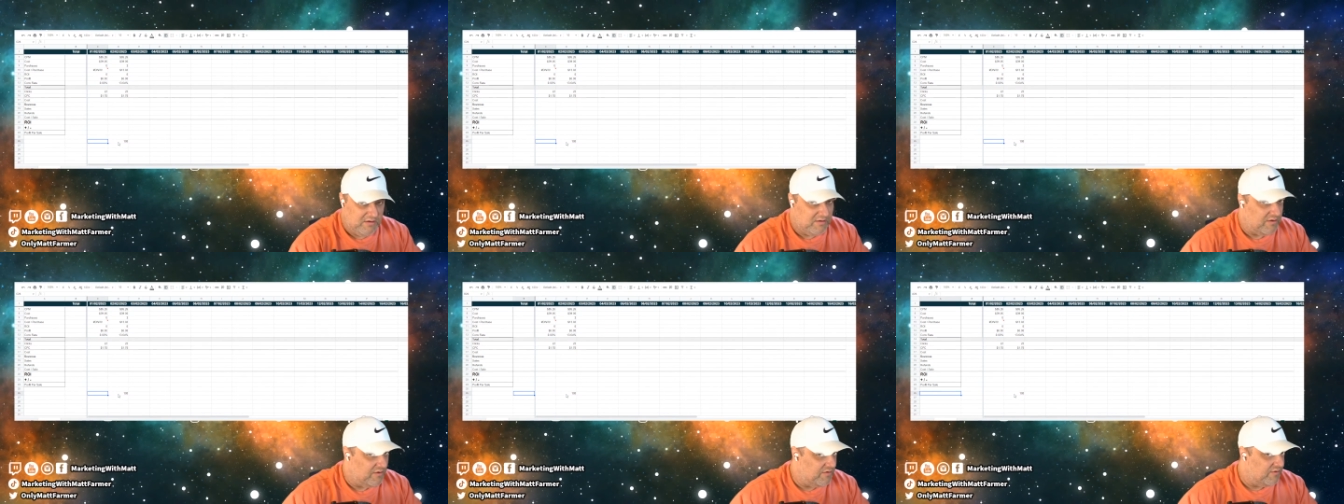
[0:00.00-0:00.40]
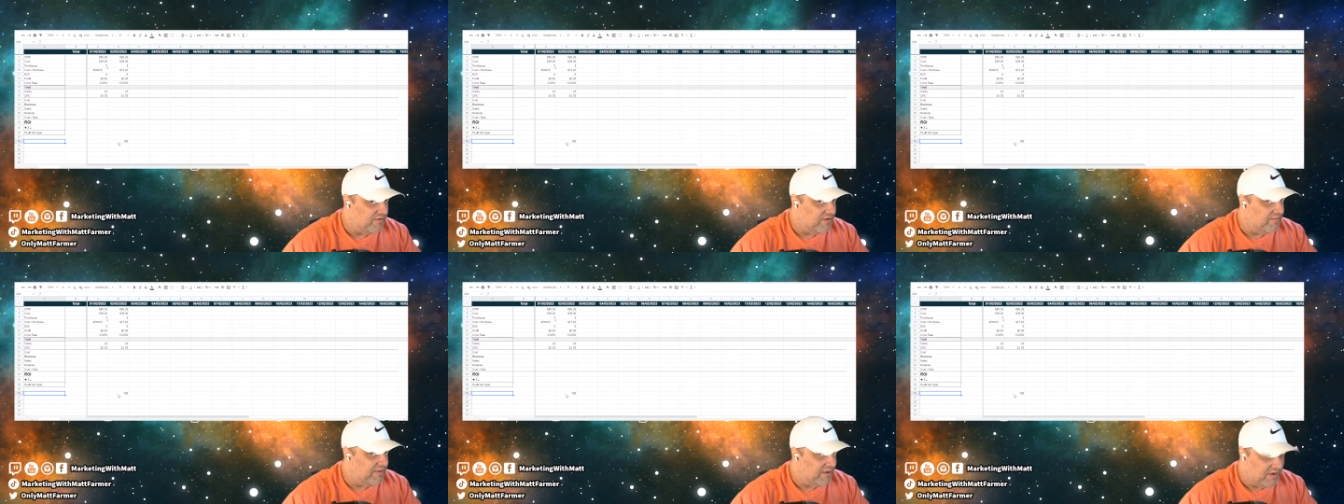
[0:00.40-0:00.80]
I'll do
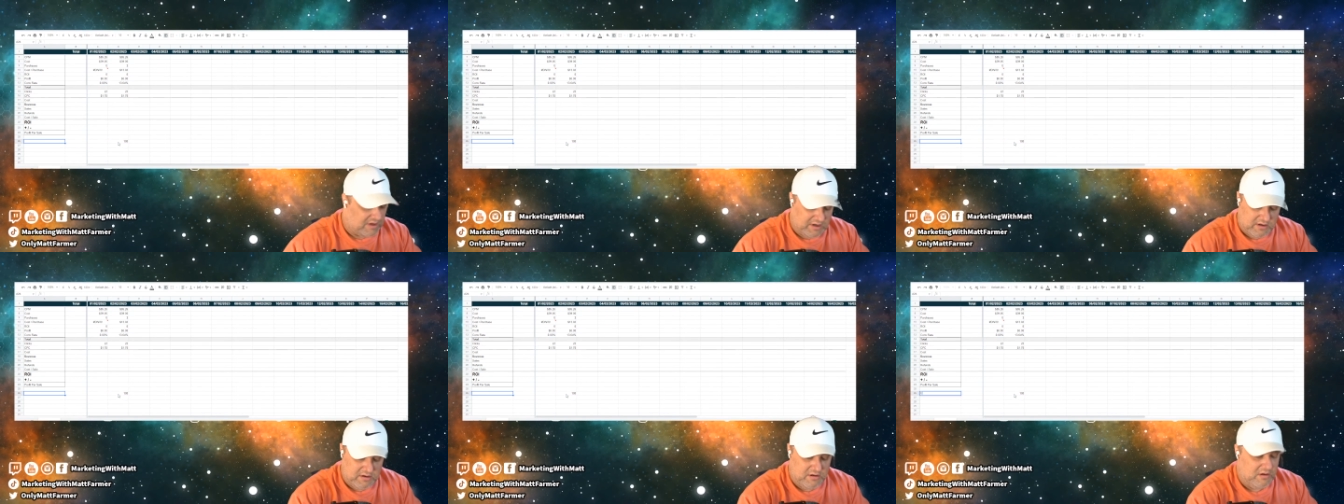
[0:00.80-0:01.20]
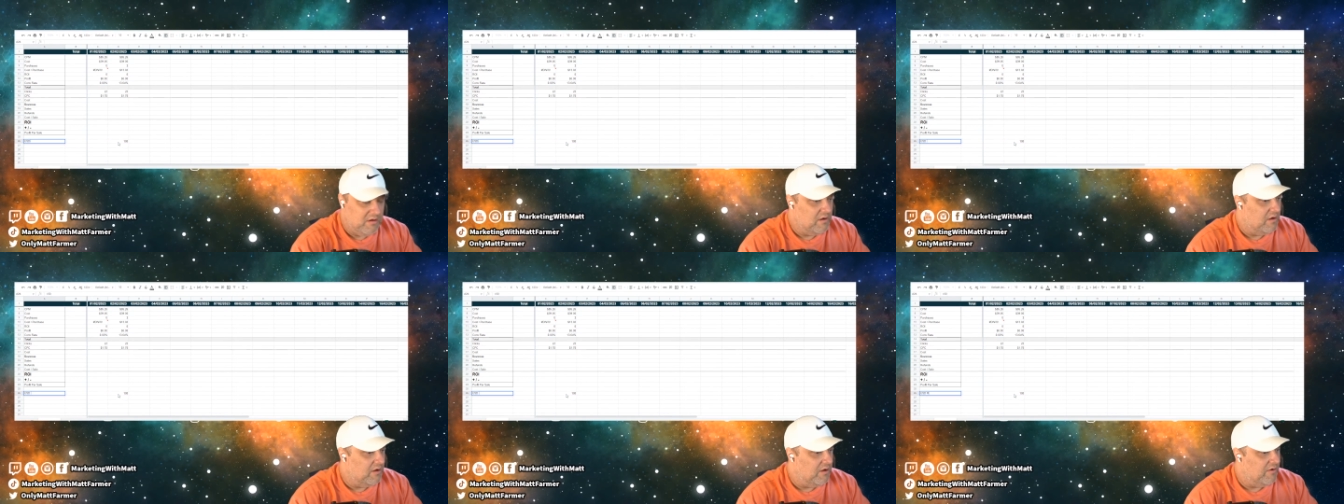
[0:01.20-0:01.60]
something like
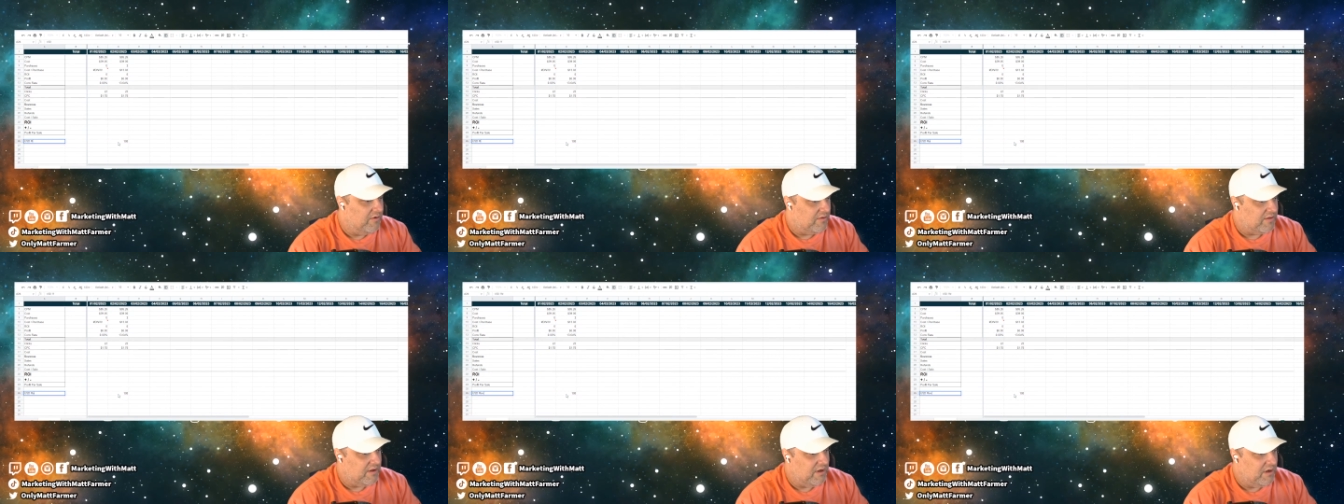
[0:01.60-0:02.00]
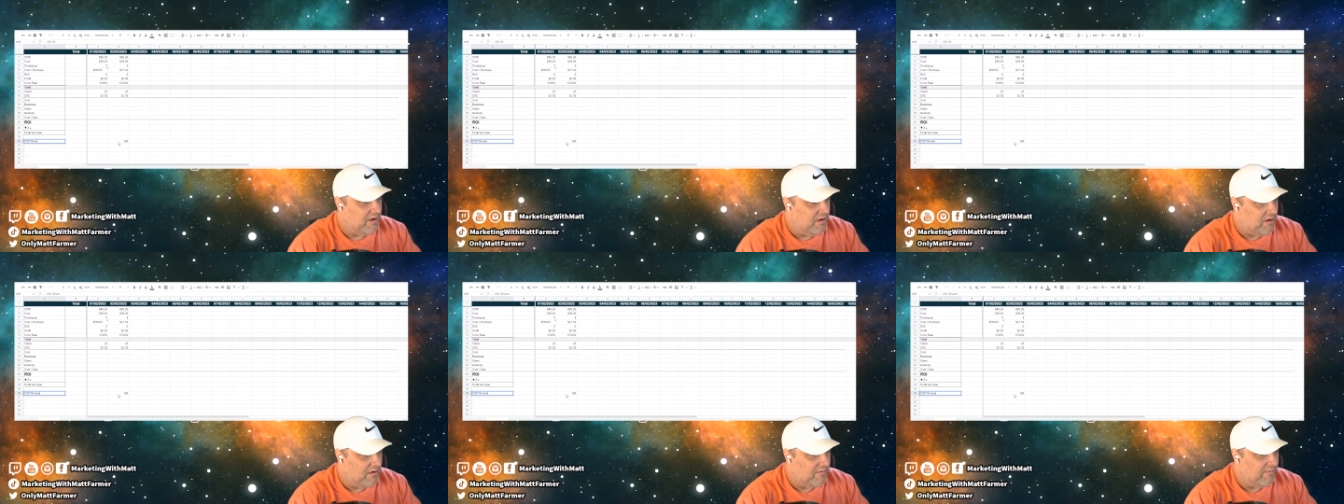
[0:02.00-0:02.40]

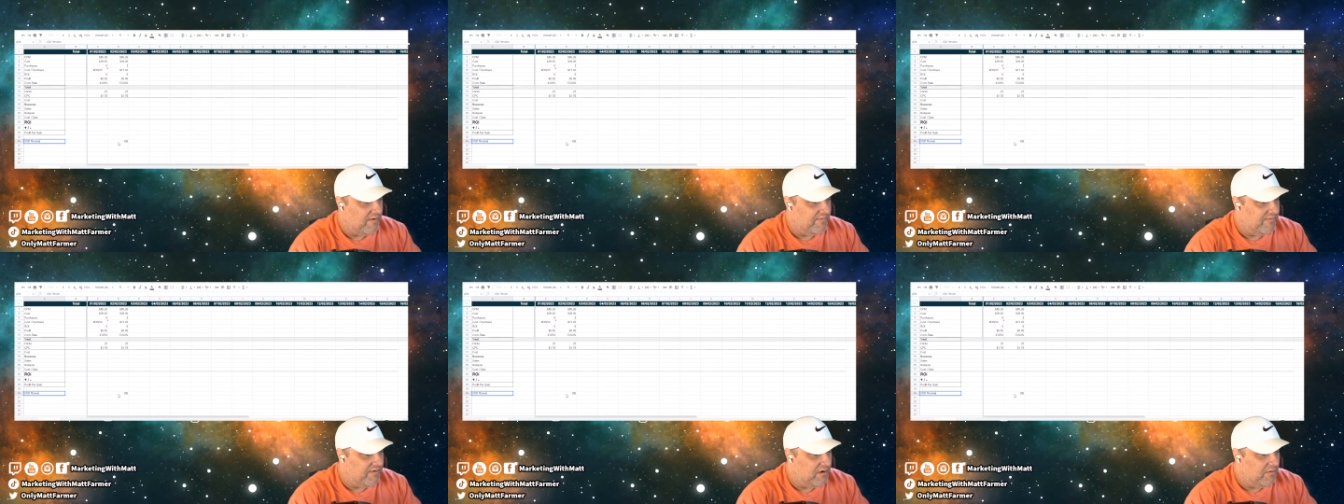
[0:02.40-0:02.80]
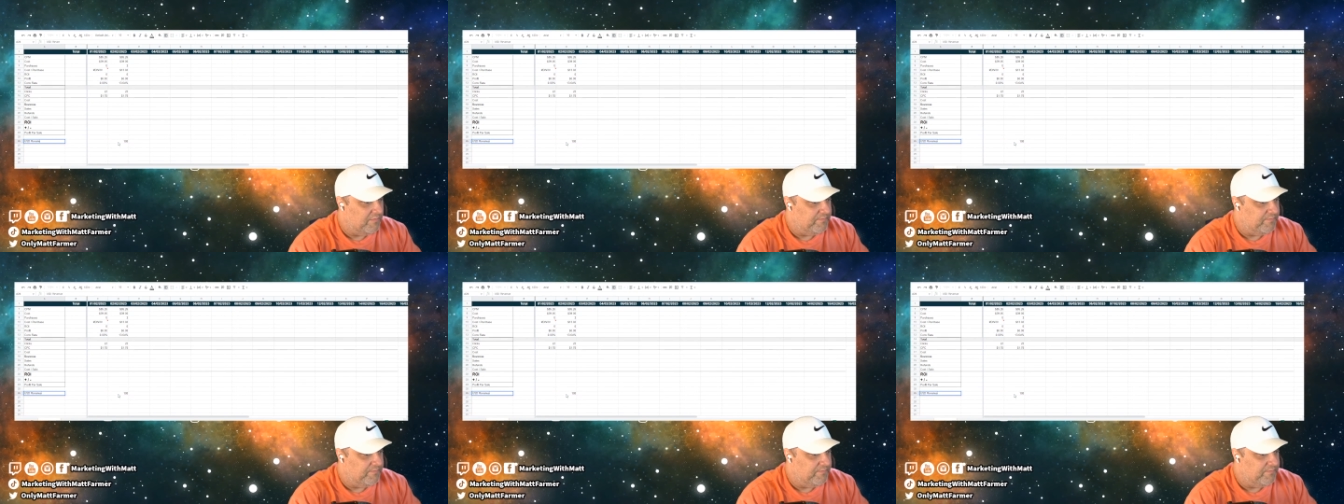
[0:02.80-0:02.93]
USD revenue.